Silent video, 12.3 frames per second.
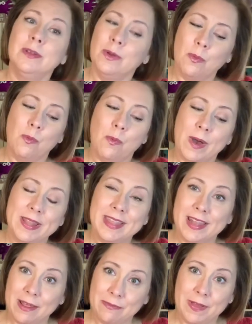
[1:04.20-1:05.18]
one
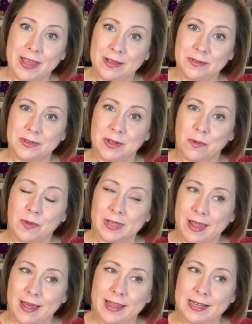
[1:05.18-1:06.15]
that I found
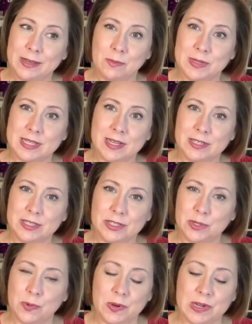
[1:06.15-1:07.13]
online. It wasn't a
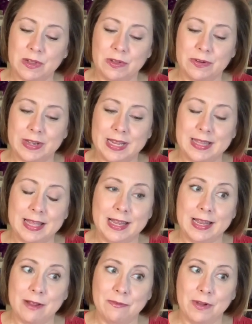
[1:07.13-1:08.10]
tutorial or anything,
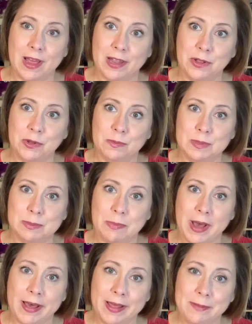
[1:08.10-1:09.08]
and I forgot who it was
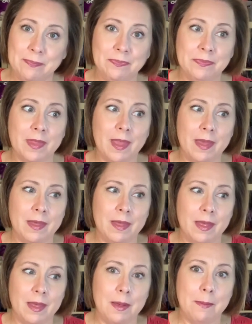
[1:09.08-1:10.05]
by.
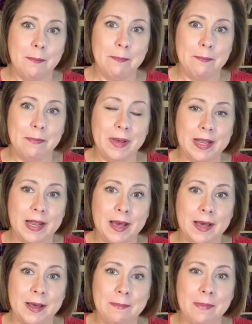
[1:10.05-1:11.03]
But
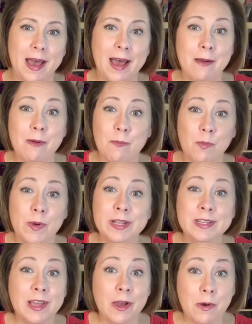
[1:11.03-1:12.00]
um, I
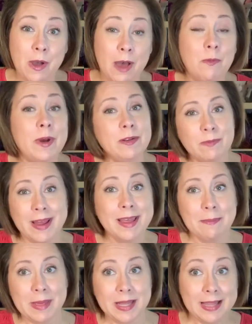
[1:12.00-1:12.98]
wouldn't go. I wouldn't
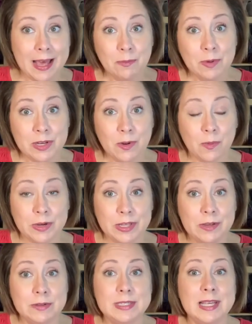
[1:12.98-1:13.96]
recommend that one or
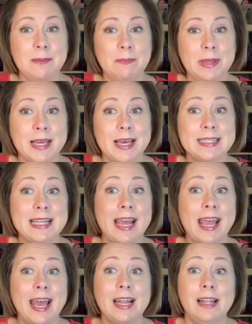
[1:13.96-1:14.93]
use it because I
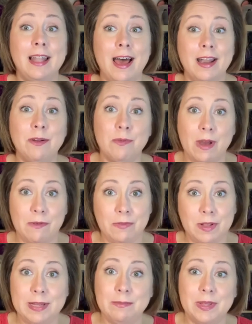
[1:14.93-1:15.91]
had a lot of
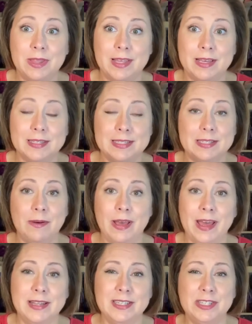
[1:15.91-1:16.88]
ruffling with this, so I
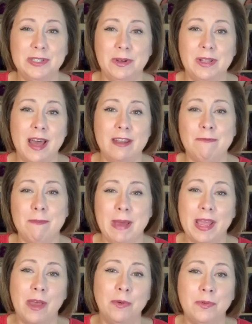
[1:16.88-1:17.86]
had to do a lot of
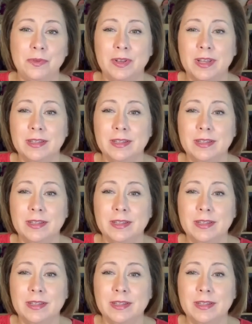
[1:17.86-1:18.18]
my own